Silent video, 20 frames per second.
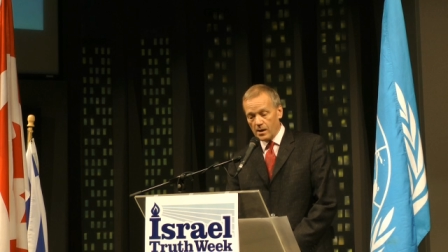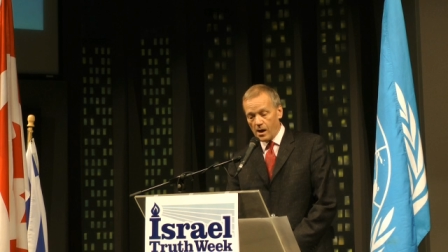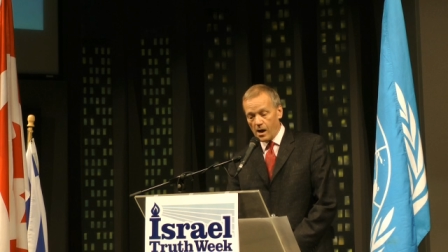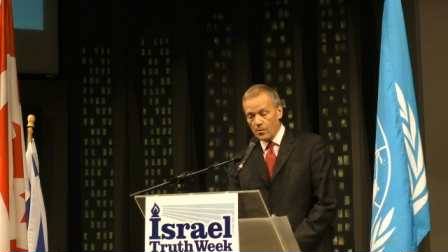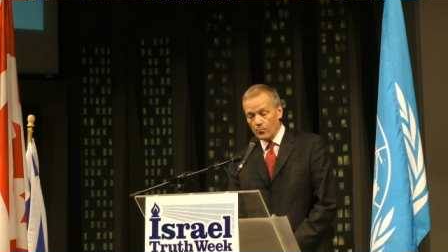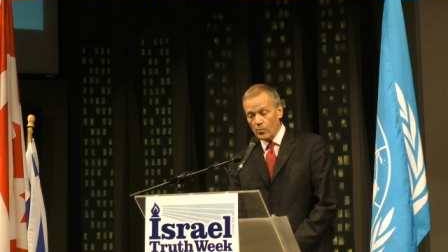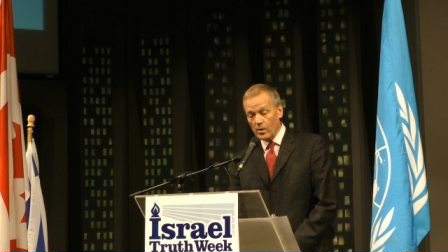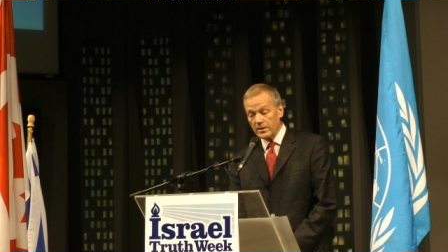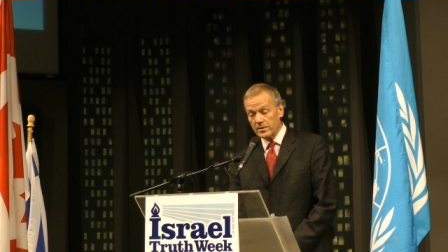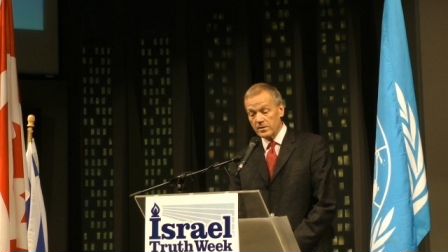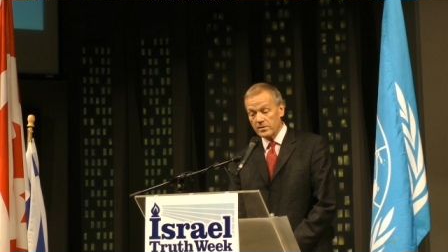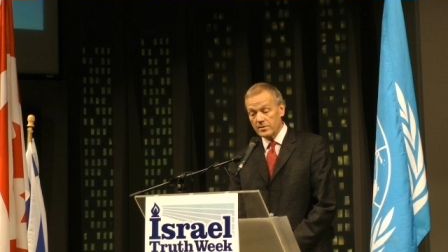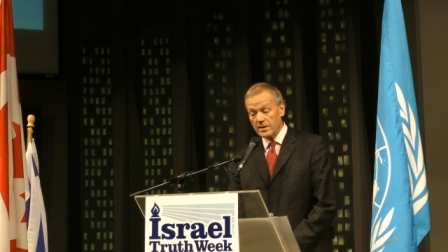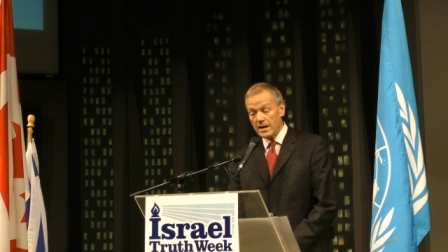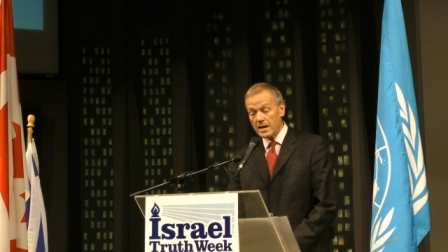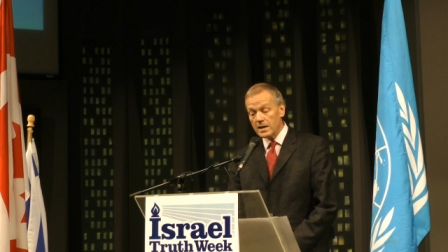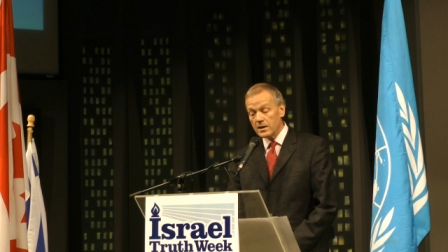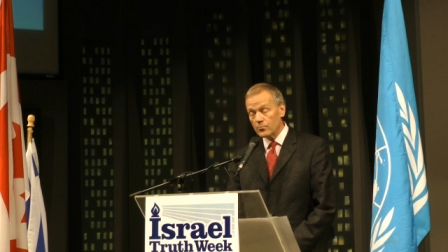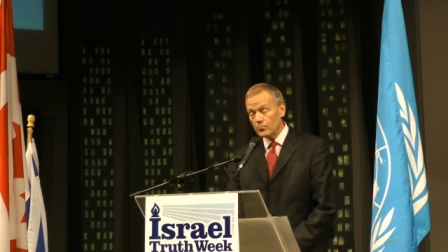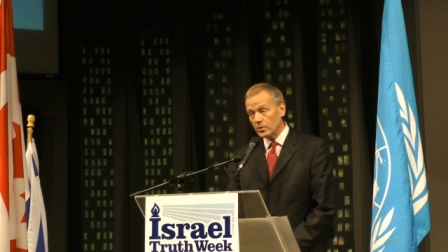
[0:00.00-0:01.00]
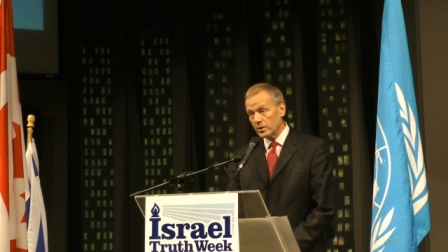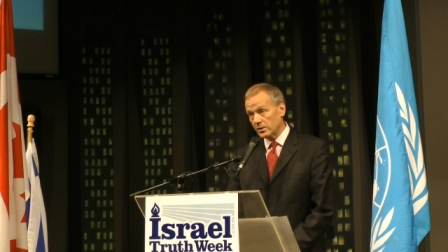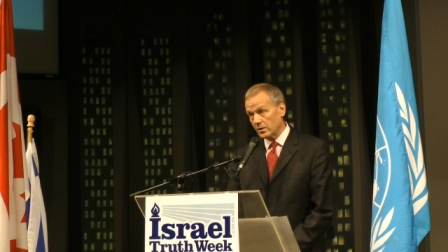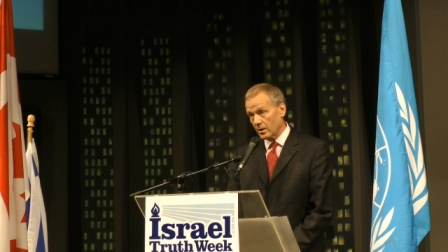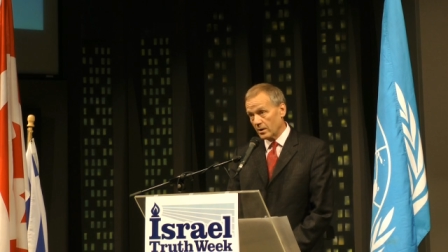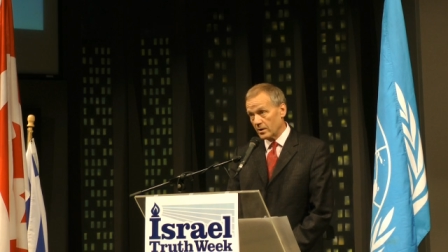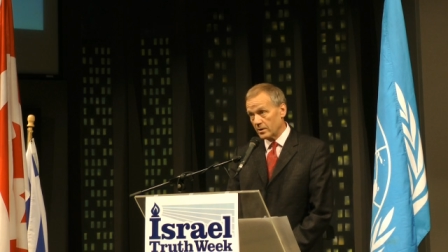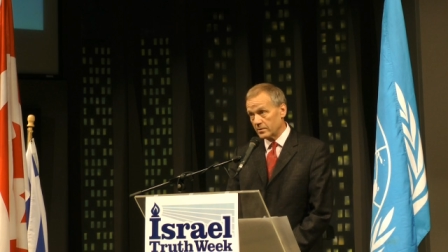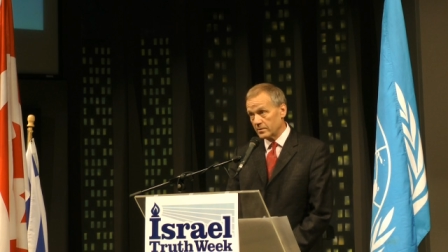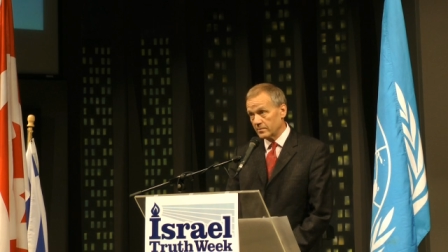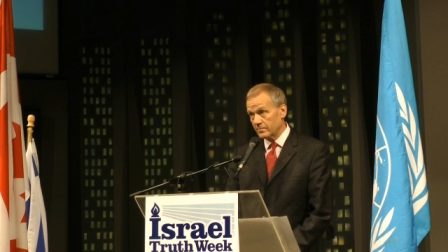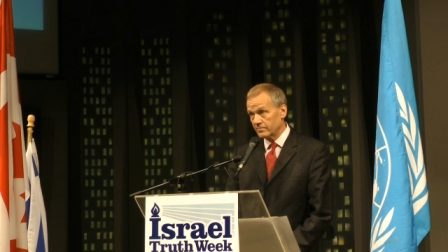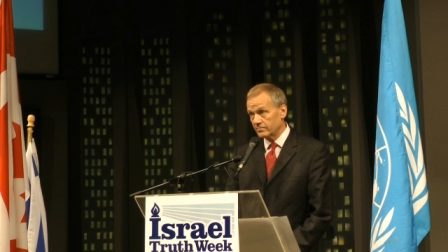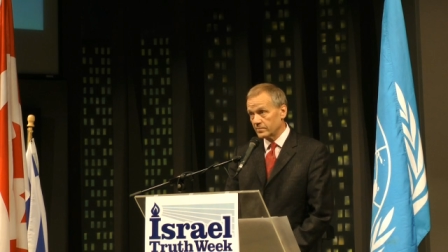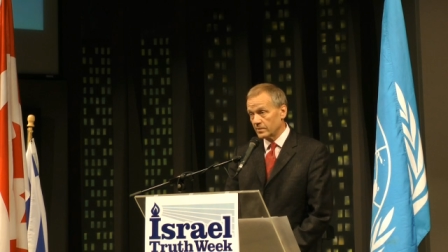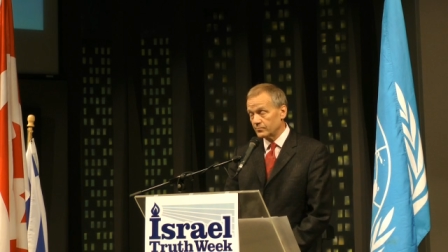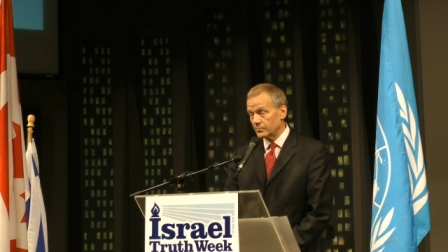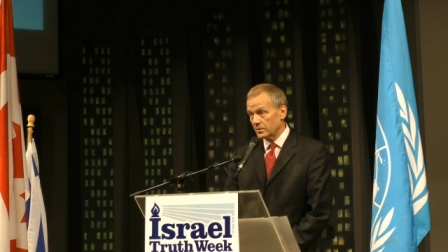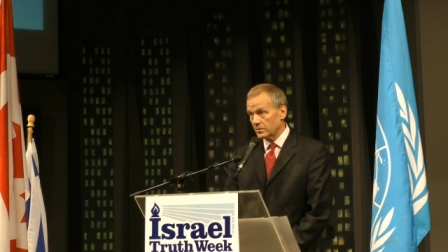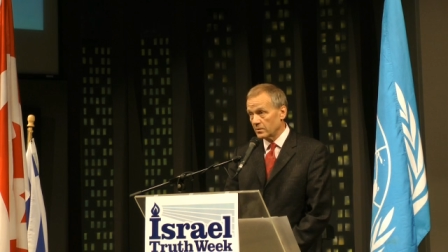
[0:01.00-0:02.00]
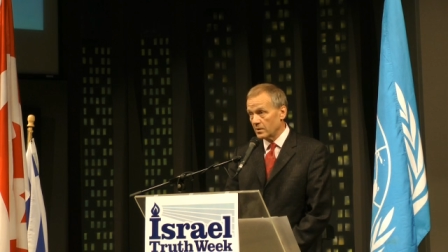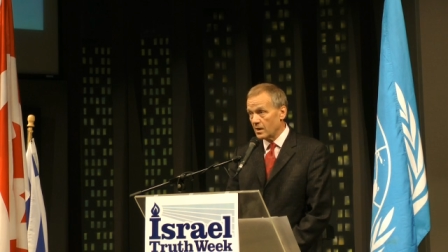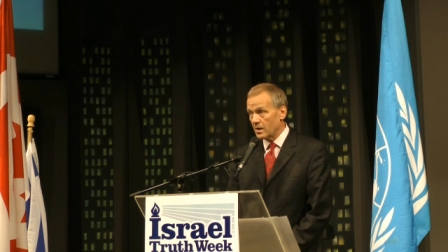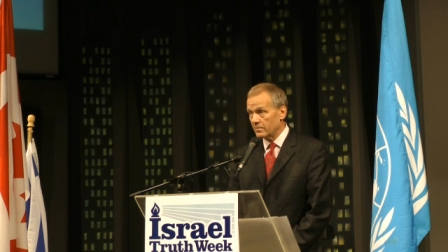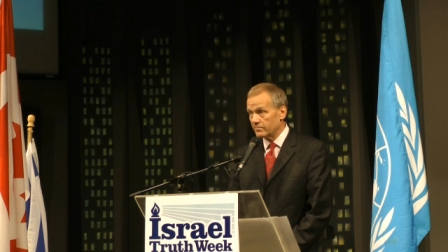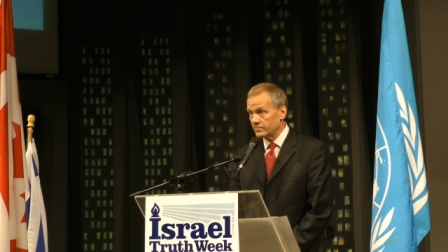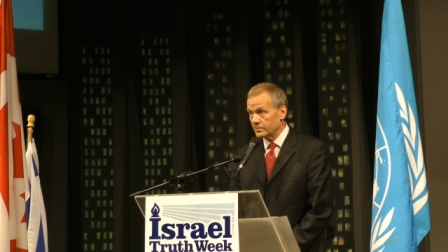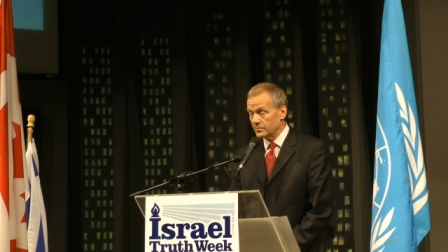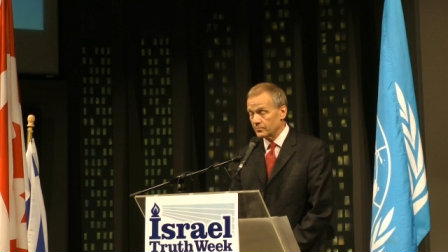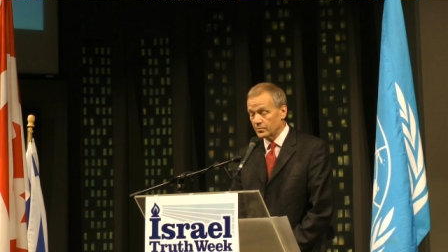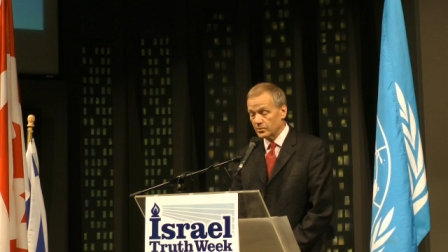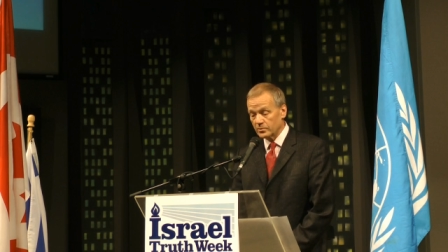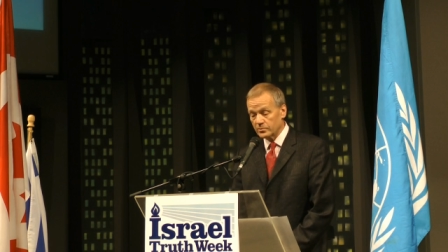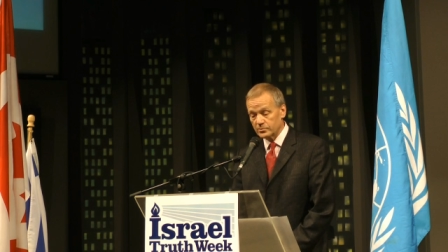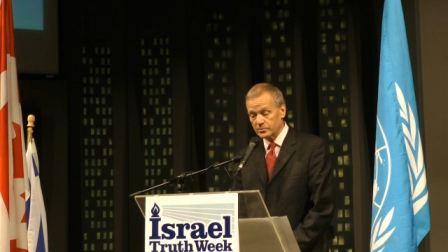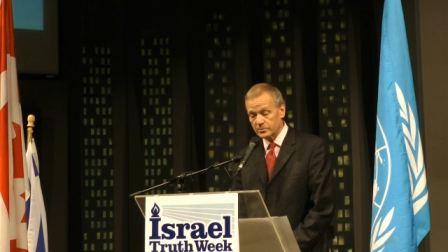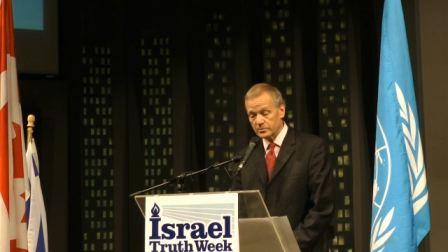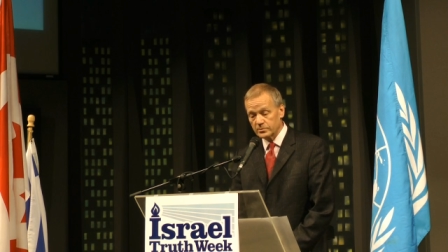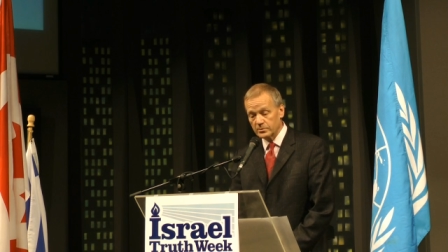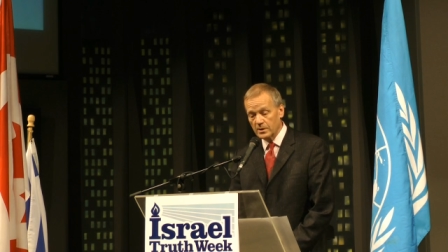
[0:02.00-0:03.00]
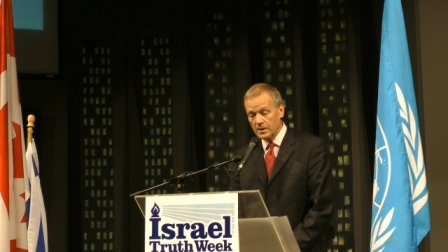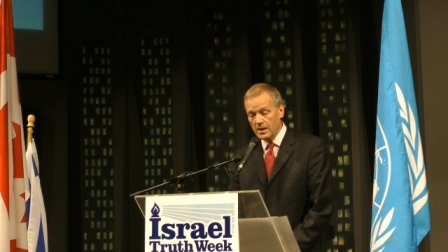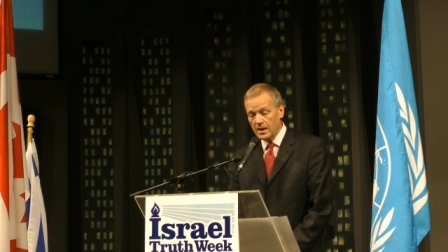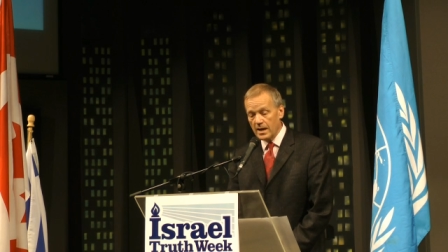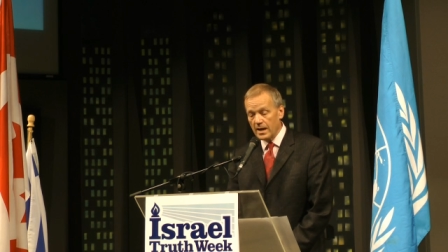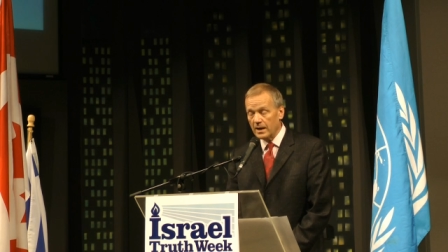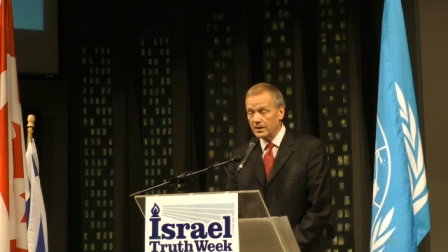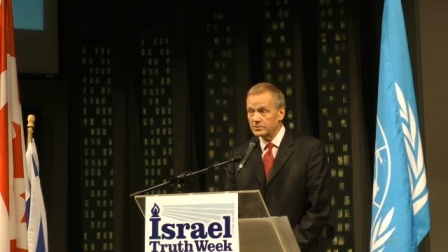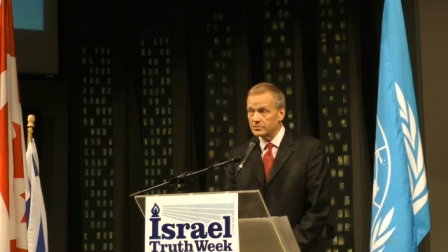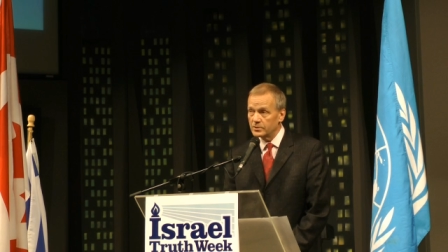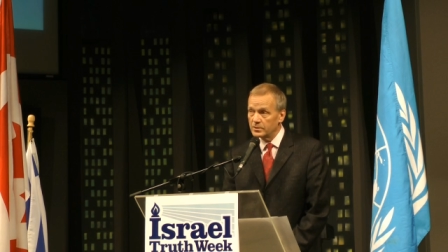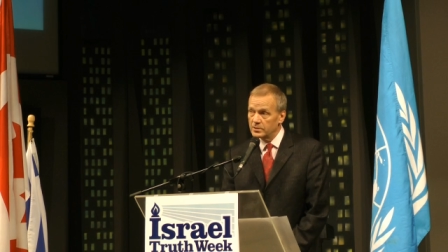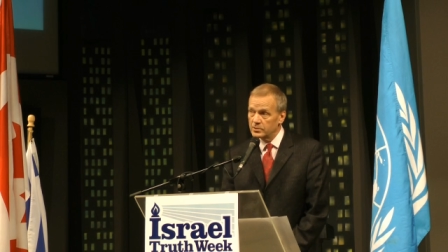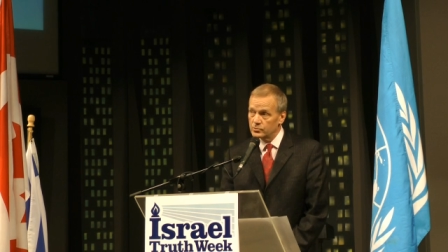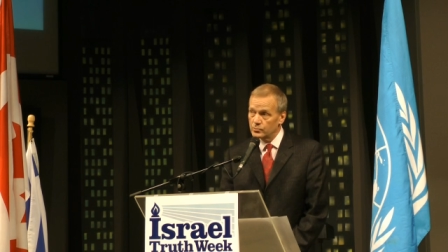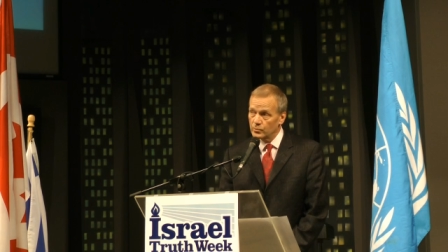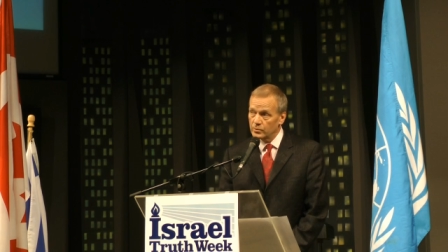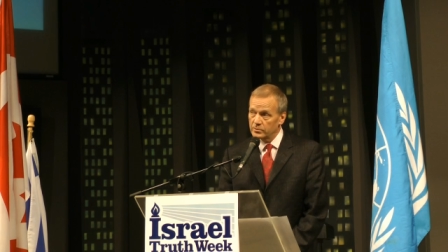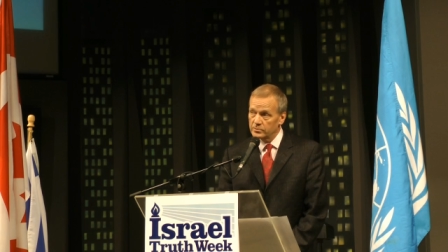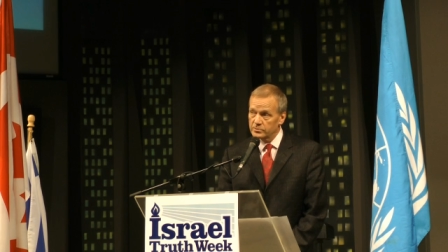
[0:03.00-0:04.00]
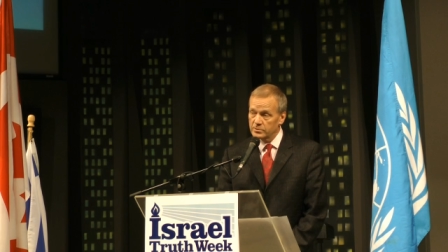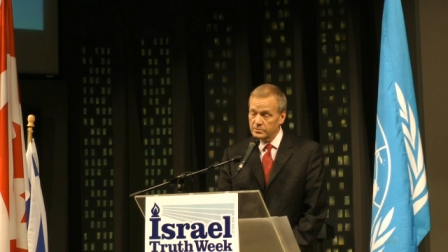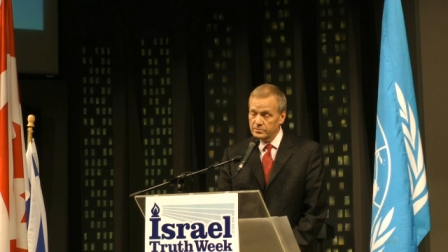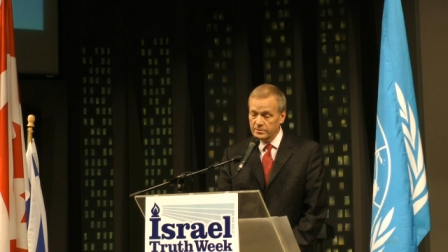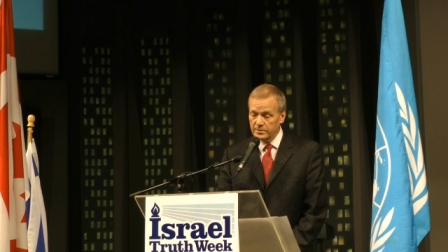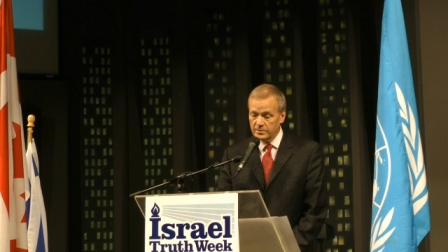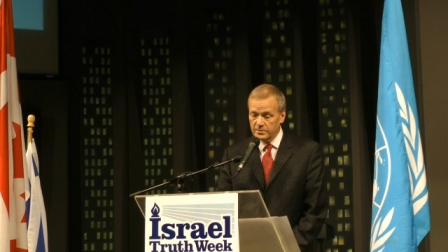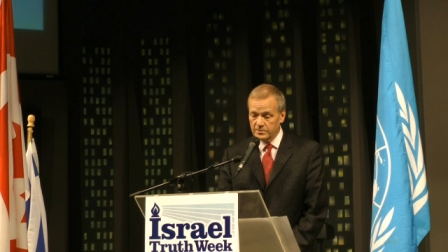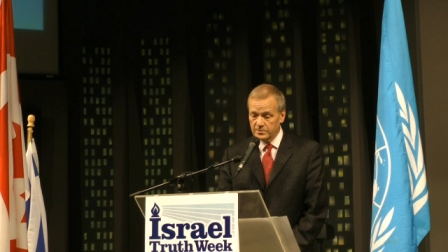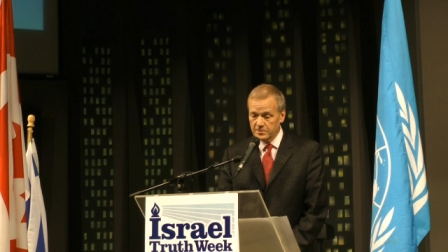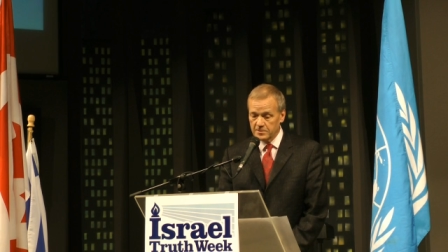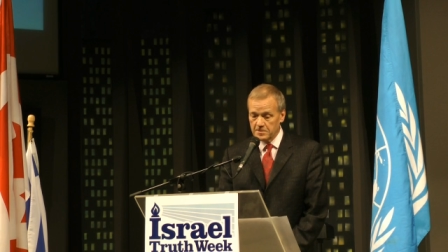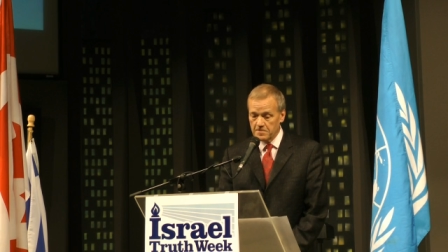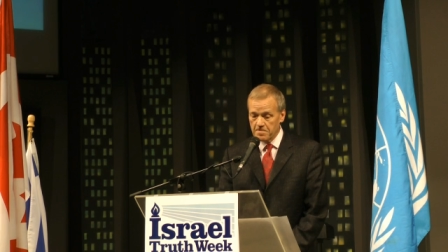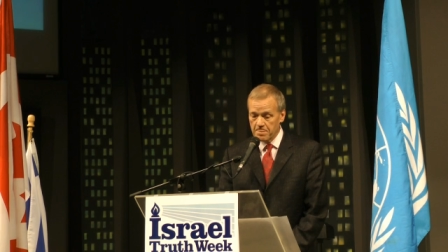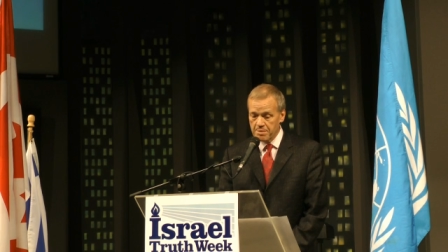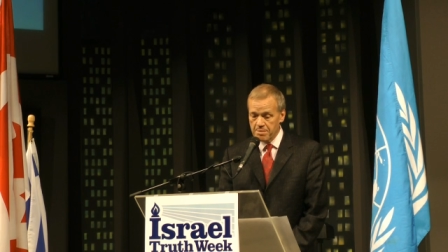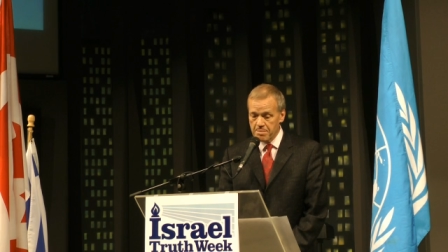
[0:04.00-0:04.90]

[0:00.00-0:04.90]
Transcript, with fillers: on what they regard from their lofty perches as Israel's sins?